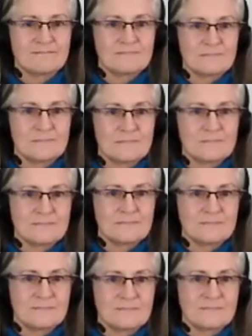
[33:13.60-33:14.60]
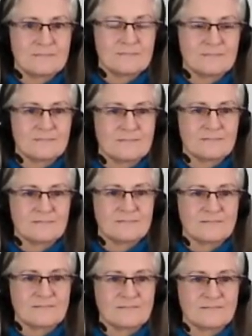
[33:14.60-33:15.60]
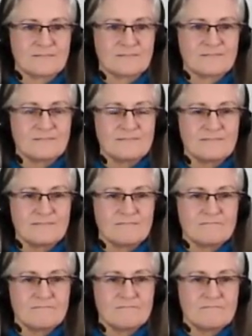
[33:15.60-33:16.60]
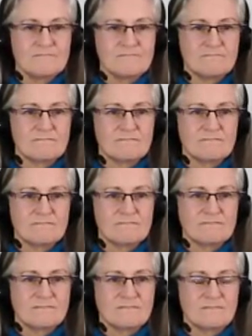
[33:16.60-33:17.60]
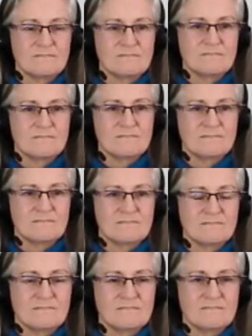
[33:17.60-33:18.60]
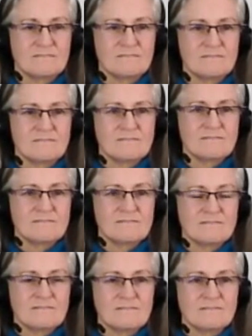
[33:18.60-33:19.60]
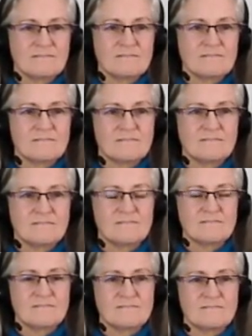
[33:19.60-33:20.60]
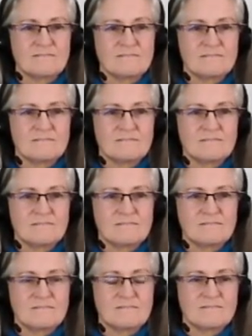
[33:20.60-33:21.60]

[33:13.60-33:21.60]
[no speech]